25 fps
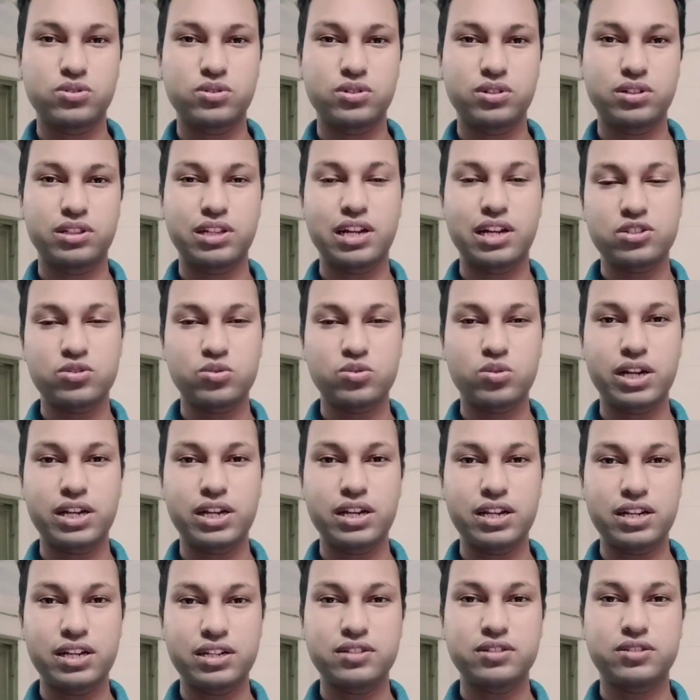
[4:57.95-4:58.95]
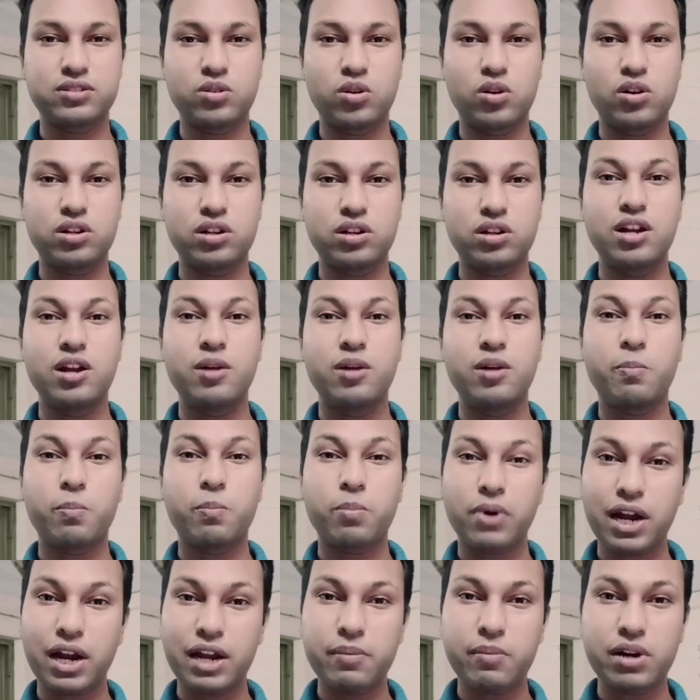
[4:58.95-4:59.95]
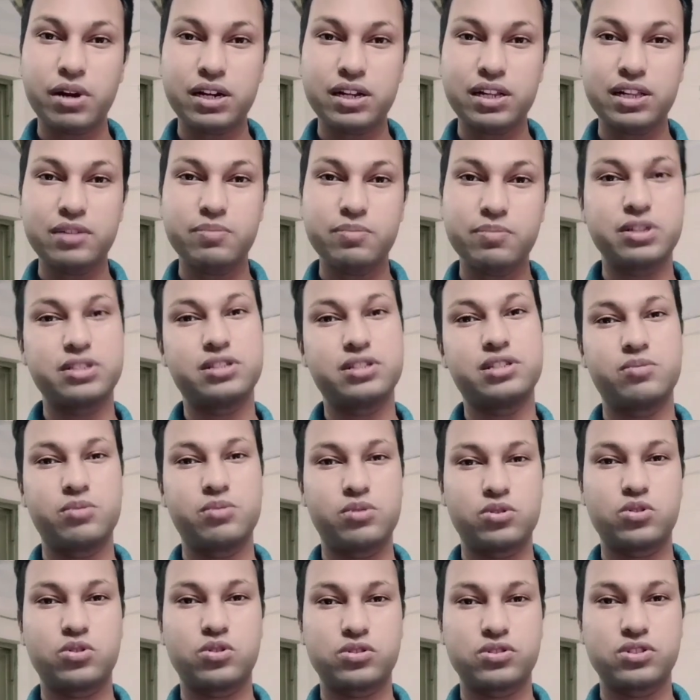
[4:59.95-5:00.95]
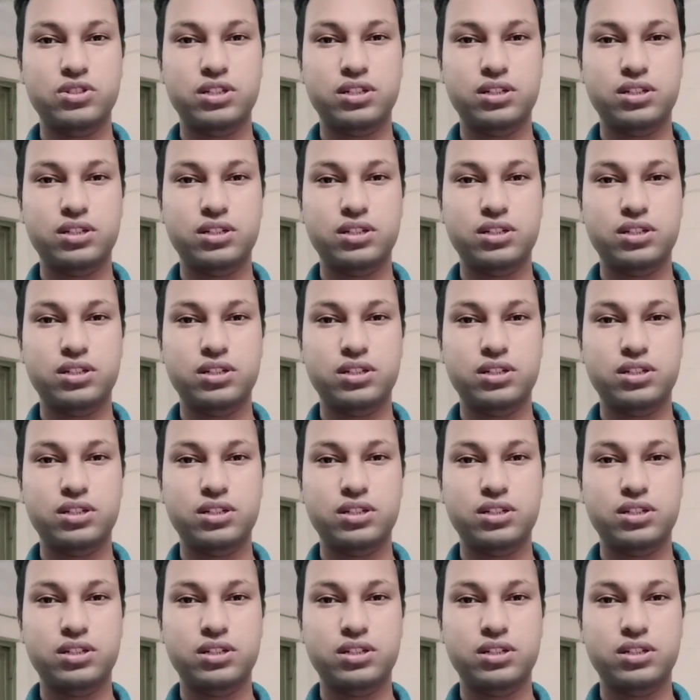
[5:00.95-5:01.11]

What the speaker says: That's why it is called primarily vestibulotoxic.